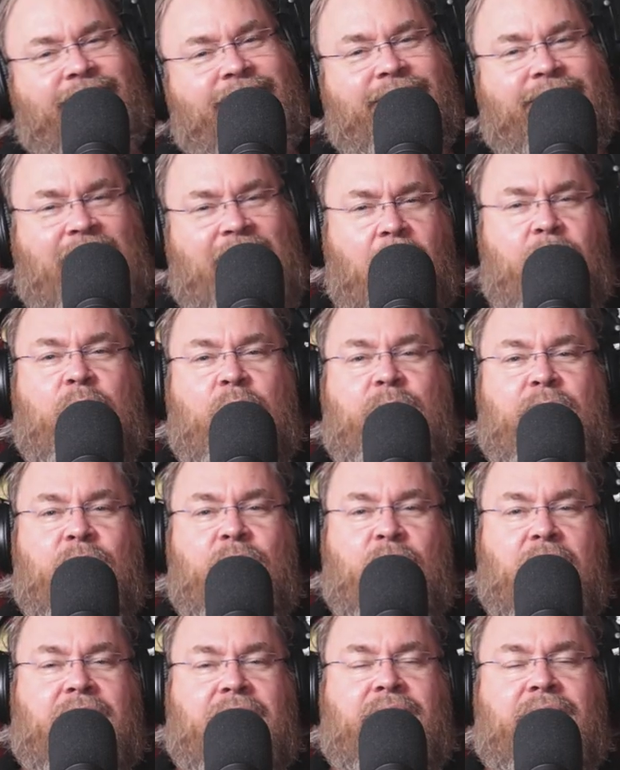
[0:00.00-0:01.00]
That would be
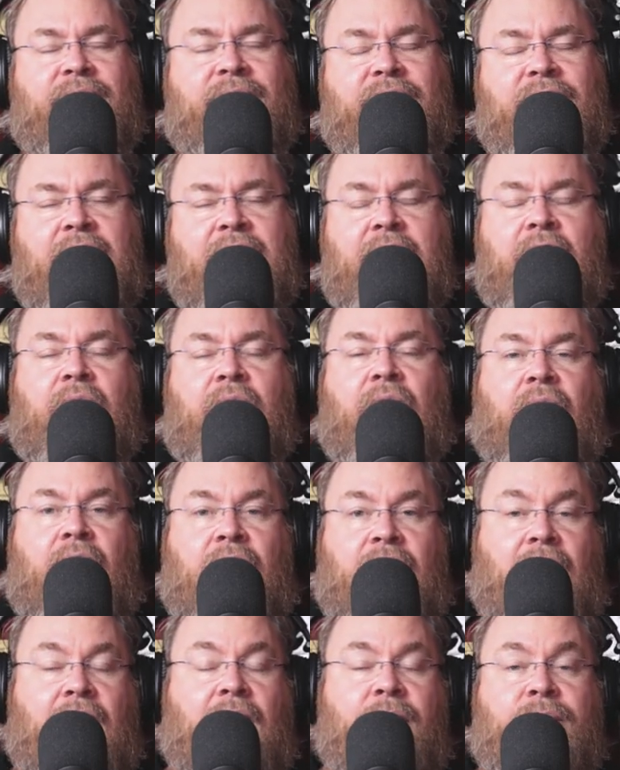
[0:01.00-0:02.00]
wicked.
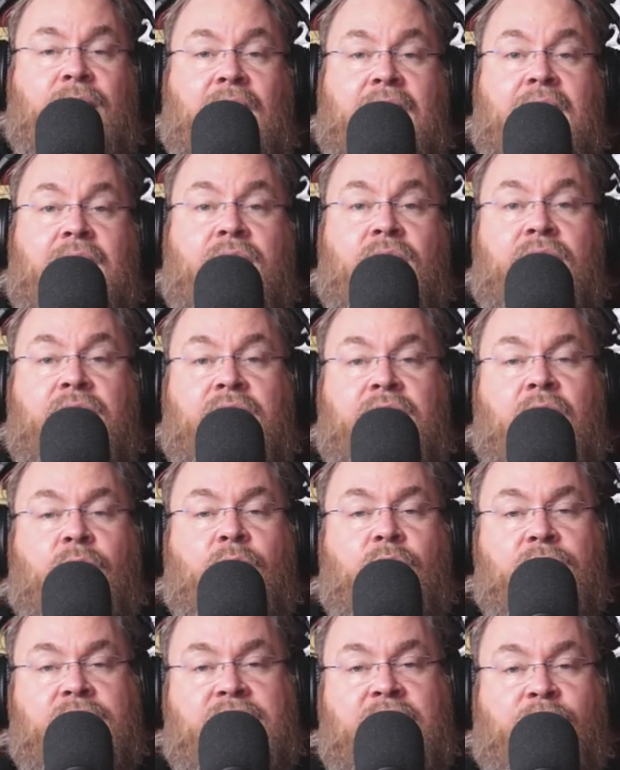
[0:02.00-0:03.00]
Um, and now we
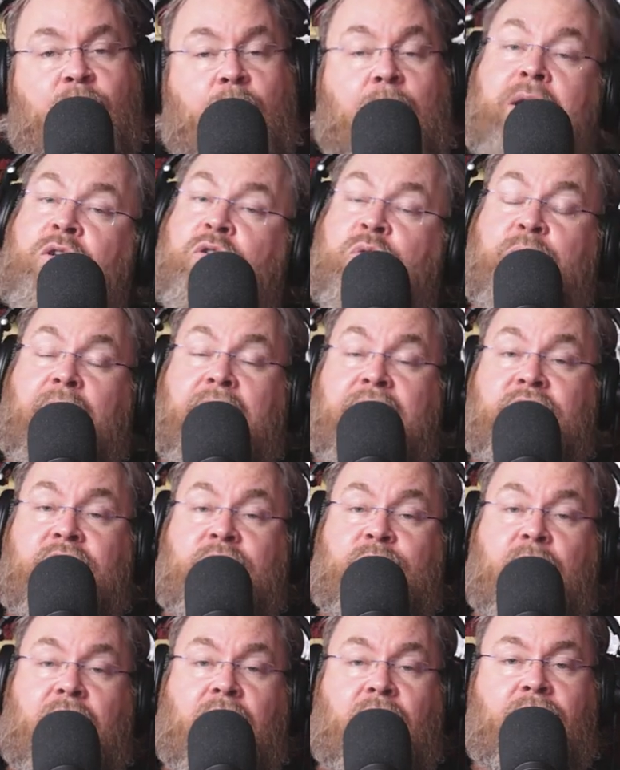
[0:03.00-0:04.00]
also have a Patreon page as
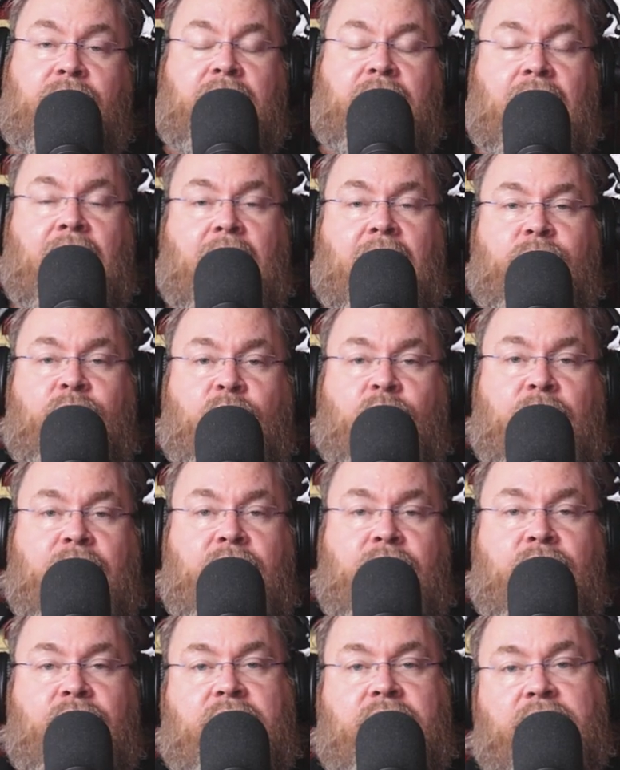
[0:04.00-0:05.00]
well, um, where
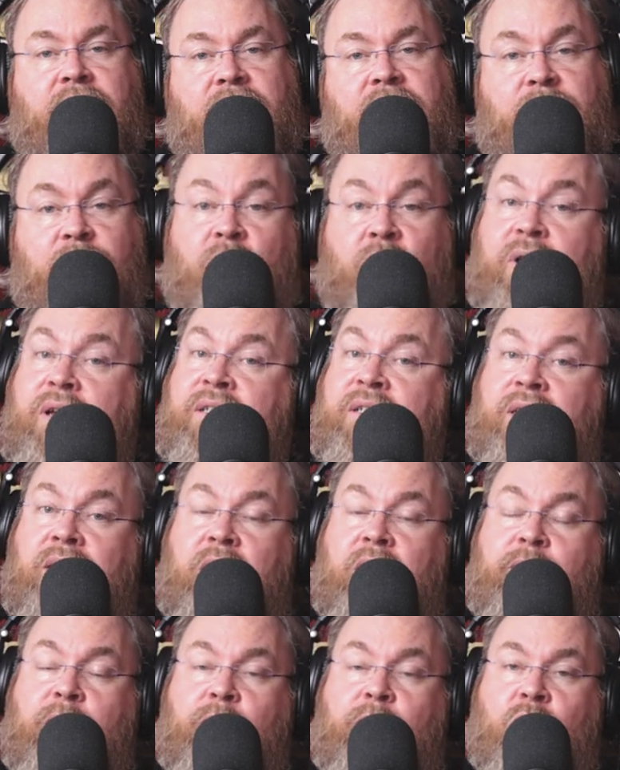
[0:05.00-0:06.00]
you can support us a little
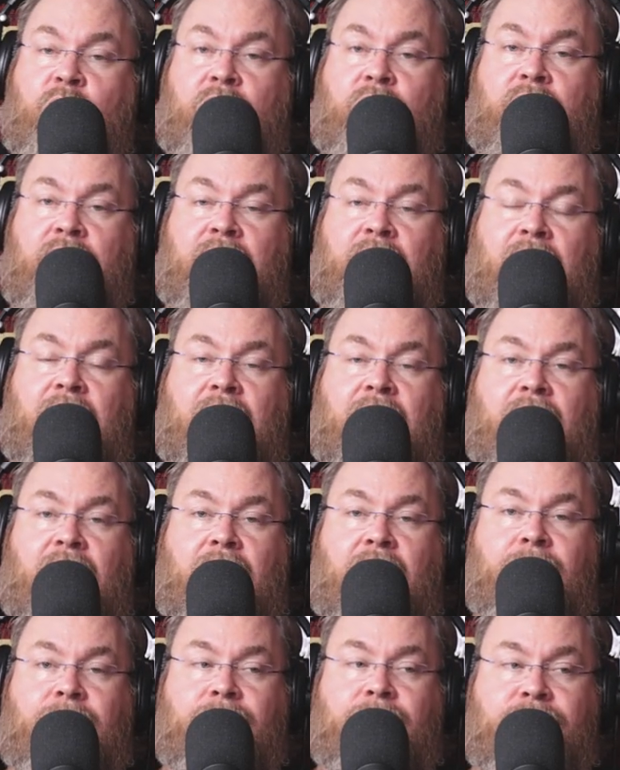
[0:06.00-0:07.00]
bit more.
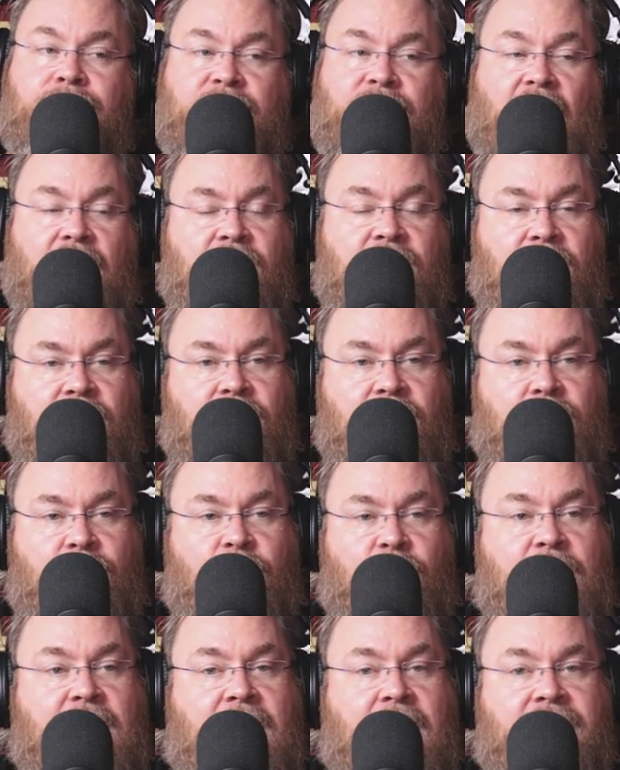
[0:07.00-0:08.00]
Um, you,
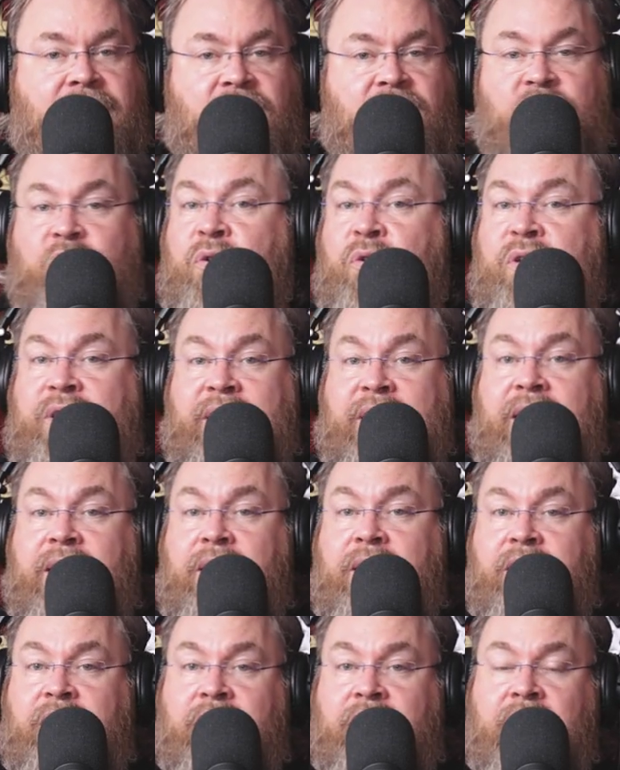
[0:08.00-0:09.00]
we have two
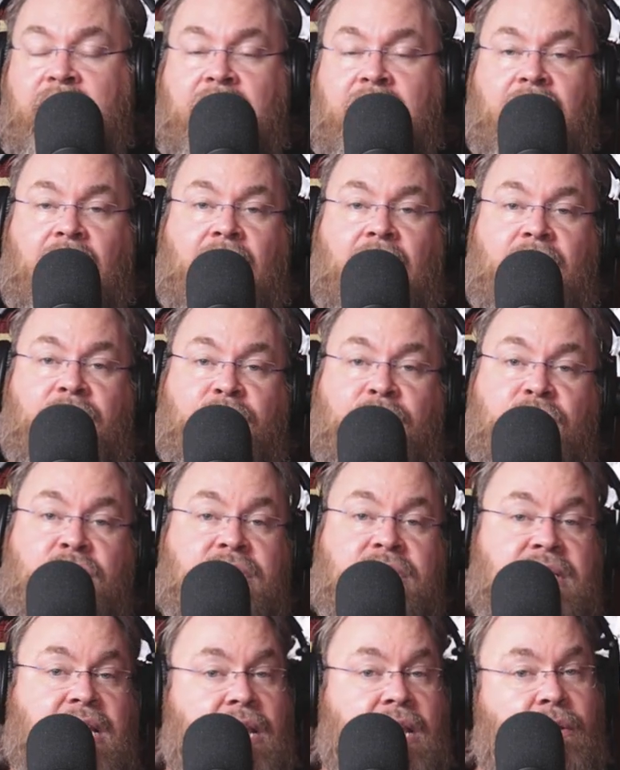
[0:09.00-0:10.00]
tiers. Uh, the first
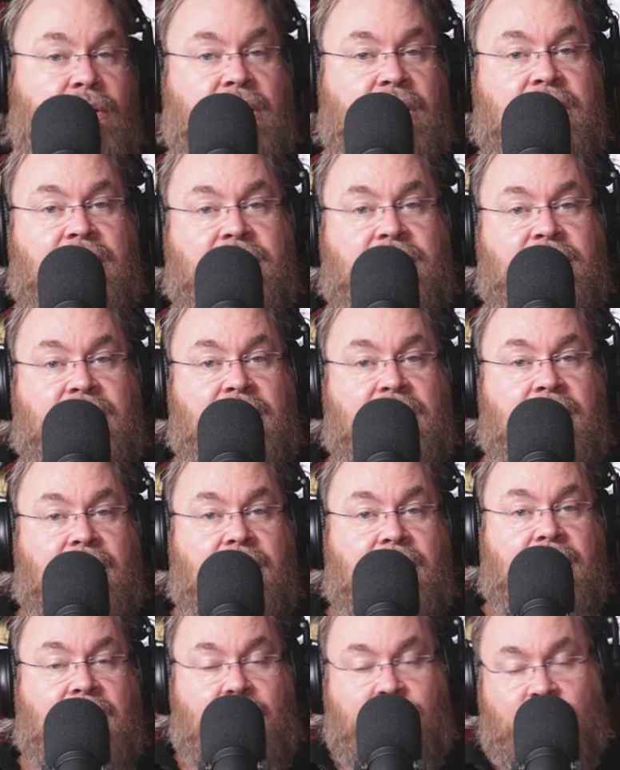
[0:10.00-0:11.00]
tier is a
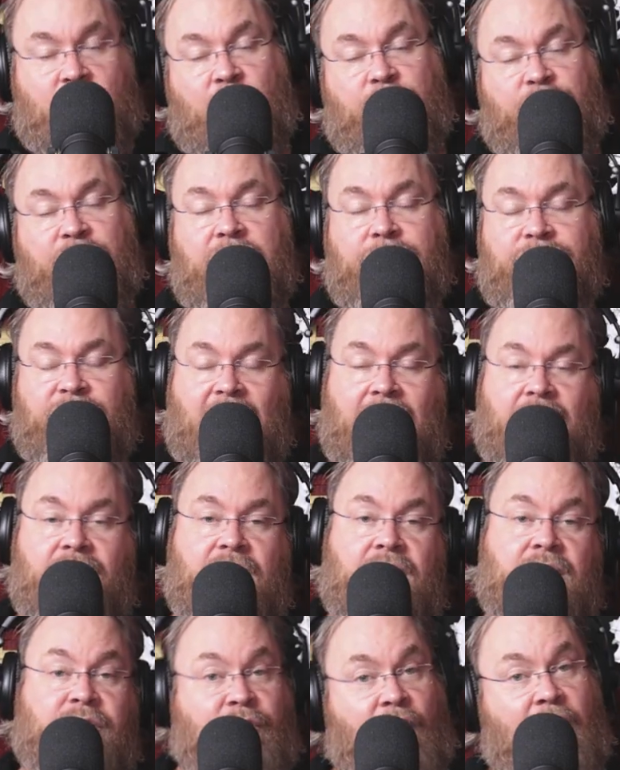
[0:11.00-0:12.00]
cup of coffee, and
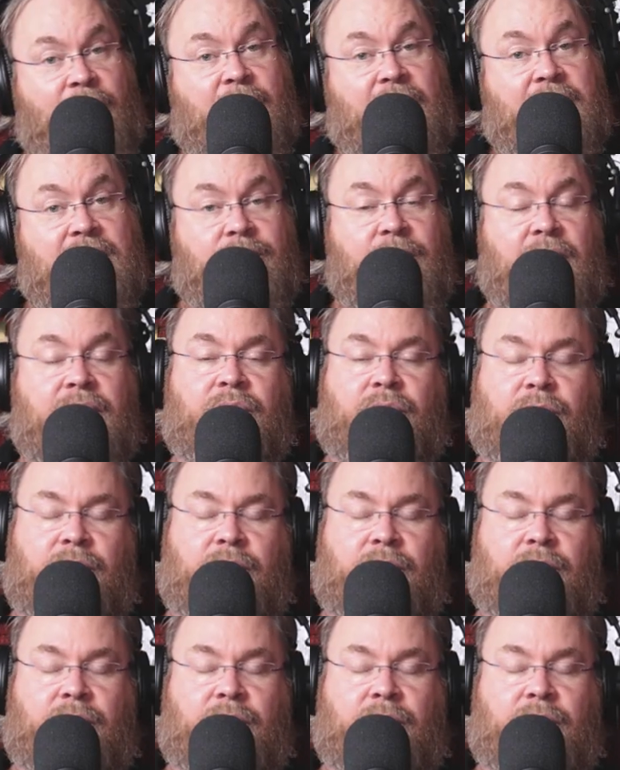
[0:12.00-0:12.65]
that's five bucks a month.